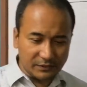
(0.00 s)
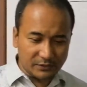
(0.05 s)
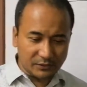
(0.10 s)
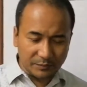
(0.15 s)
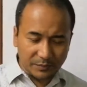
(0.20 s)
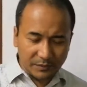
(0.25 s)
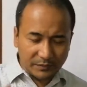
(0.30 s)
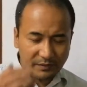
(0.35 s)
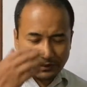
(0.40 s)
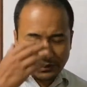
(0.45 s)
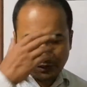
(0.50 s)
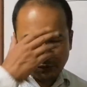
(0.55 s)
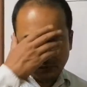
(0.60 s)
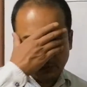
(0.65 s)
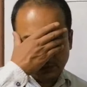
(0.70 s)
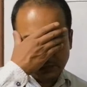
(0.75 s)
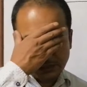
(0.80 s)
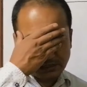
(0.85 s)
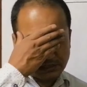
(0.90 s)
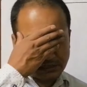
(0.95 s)
So previously we
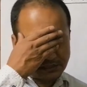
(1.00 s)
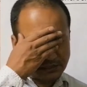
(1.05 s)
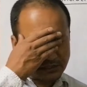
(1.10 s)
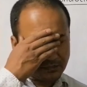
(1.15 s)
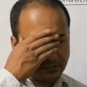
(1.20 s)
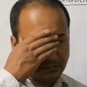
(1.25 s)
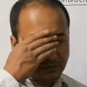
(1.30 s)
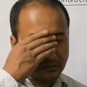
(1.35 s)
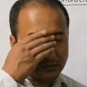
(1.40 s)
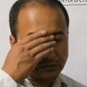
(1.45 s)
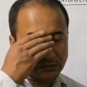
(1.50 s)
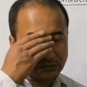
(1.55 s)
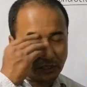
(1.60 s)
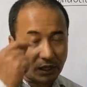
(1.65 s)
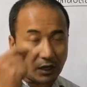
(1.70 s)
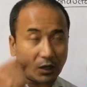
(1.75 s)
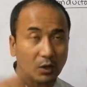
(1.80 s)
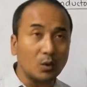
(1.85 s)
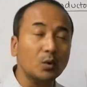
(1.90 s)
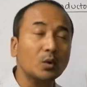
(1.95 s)
discussed about
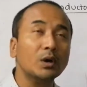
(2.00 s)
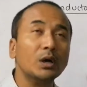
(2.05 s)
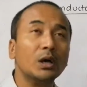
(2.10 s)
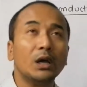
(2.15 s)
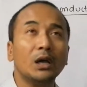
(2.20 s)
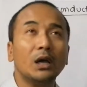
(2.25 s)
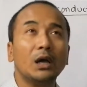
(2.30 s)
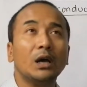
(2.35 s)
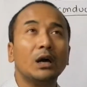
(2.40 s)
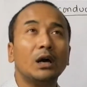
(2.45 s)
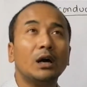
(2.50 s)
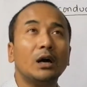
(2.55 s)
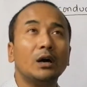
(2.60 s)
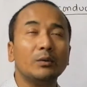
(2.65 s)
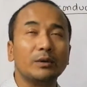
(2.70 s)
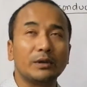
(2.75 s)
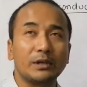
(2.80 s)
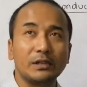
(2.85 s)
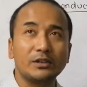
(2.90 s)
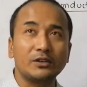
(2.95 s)
how
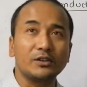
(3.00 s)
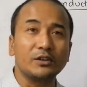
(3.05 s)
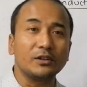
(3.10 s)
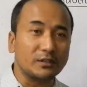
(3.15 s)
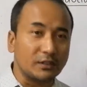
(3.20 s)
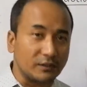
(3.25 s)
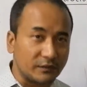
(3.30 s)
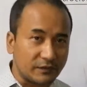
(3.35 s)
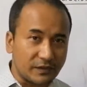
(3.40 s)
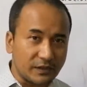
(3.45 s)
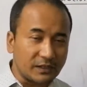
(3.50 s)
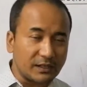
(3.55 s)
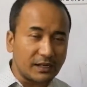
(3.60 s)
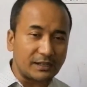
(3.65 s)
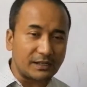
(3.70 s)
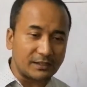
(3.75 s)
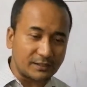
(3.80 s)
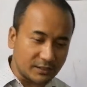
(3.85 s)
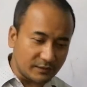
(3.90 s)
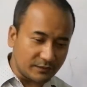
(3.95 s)
we can draw the field
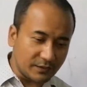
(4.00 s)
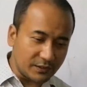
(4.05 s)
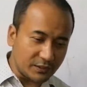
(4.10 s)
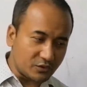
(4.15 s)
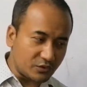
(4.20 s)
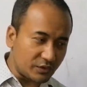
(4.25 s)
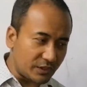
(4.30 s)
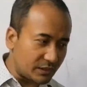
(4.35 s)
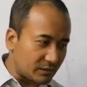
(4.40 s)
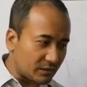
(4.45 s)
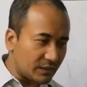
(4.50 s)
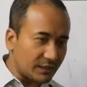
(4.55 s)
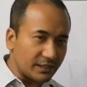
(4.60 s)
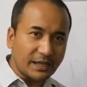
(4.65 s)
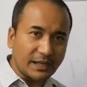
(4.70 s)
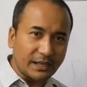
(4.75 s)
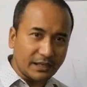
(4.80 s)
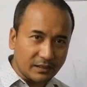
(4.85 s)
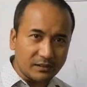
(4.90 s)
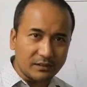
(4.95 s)
lines of a straight current
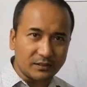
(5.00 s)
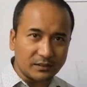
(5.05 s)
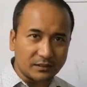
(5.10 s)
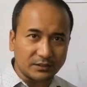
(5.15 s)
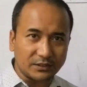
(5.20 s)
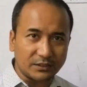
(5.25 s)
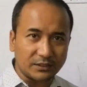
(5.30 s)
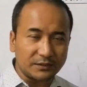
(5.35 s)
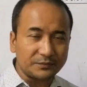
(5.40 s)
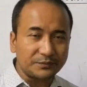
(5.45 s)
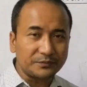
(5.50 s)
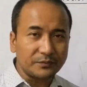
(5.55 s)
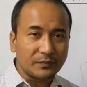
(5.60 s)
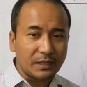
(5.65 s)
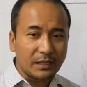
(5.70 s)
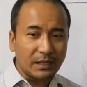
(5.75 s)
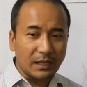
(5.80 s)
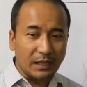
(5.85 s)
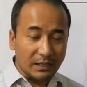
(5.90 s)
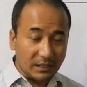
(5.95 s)
carrying conductor,
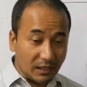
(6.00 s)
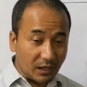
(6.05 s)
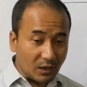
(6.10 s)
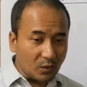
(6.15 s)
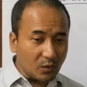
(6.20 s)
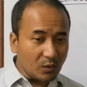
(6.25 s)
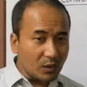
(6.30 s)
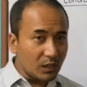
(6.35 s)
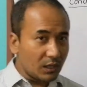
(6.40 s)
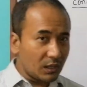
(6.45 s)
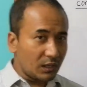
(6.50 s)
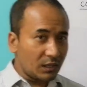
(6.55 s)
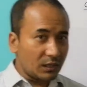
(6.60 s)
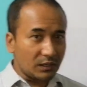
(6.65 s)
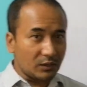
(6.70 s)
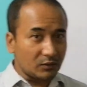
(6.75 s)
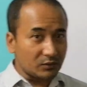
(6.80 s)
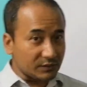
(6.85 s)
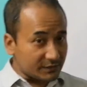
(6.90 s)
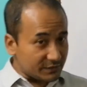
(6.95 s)
and now
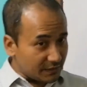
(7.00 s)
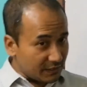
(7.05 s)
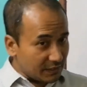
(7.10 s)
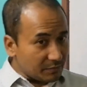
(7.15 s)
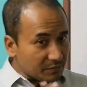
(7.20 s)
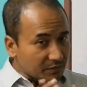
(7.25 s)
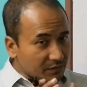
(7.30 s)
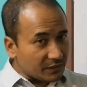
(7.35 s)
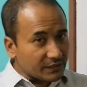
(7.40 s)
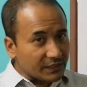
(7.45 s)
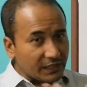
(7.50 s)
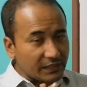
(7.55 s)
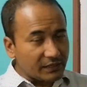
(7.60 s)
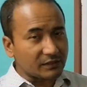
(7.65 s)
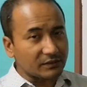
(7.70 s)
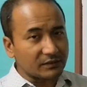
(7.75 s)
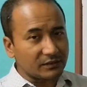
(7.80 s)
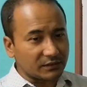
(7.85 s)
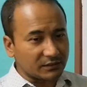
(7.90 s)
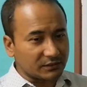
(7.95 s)
the same current carrying
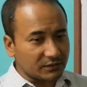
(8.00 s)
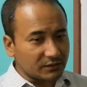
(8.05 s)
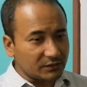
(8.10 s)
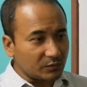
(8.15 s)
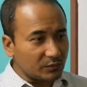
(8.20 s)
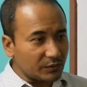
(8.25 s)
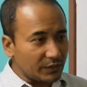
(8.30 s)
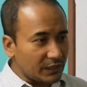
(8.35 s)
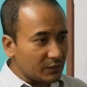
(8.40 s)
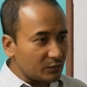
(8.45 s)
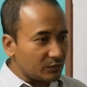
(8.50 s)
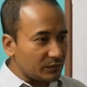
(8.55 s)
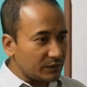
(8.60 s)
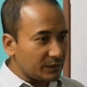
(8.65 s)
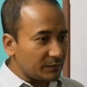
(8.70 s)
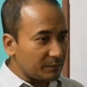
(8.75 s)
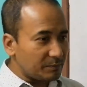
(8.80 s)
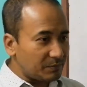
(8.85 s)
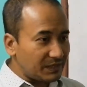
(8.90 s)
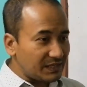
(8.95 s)
conductor, when
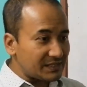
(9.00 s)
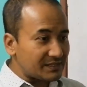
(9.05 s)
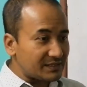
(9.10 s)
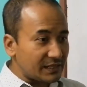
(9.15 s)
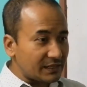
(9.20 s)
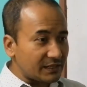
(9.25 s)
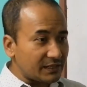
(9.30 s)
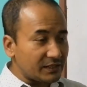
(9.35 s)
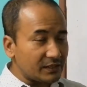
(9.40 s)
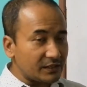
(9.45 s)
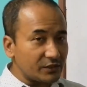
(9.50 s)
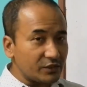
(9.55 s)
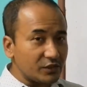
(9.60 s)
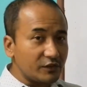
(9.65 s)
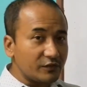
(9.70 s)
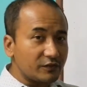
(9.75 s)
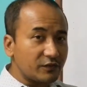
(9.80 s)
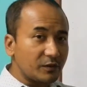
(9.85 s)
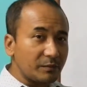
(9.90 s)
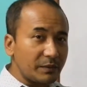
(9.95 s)
we place that in
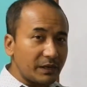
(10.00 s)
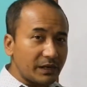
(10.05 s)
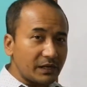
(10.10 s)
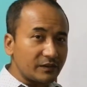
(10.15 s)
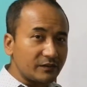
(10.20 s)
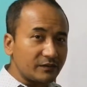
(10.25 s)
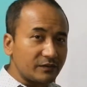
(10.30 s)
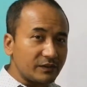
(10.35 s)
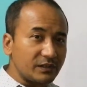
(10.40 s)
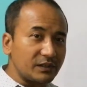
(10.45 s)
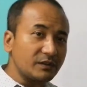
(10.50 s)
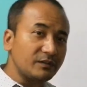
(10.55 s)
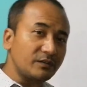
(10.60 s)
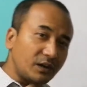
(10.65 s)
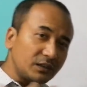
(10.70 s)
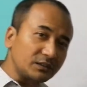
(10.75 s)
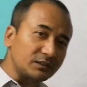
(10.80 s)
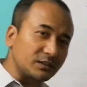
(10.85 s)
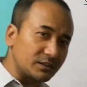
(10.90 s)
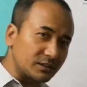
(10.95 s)
uniform magnetic field of
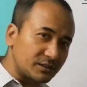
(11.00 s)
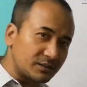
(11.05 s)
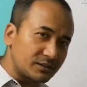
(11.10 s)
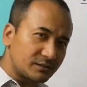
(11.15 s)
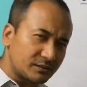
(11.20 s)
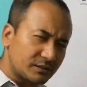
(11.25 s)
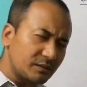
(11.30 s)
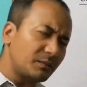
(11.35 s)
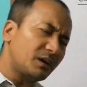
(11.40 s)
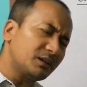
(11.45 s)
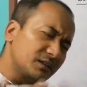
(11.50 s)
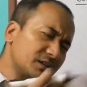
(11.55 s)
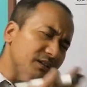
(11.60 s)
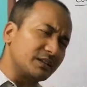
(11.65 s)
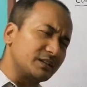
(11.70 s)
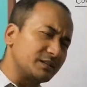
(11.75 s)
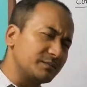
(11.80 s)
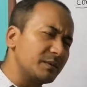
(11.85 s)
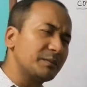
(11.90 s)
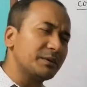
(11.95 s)
others, some other
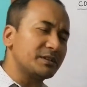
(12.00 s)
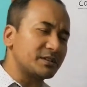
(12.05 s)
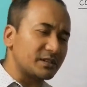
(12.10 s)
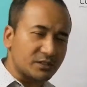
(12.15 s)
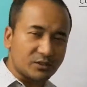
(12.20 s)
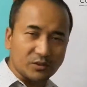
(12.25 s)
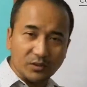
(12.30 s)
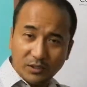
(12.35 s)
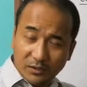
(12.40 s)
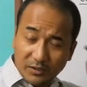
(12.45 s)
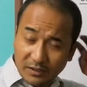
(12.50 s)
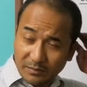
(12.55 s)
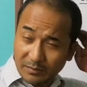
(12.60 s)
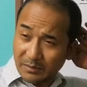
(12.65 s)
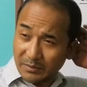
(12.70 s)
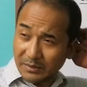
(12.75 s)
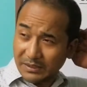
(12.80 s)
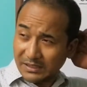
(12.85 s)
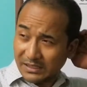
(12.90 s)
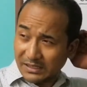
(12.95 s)
things, maybe it's a solenoid,
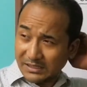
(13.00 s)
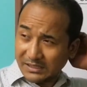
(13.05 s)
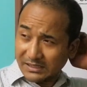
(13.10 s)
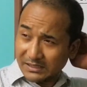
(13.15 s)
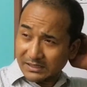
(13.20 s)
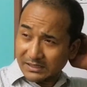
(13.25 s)
maybe it is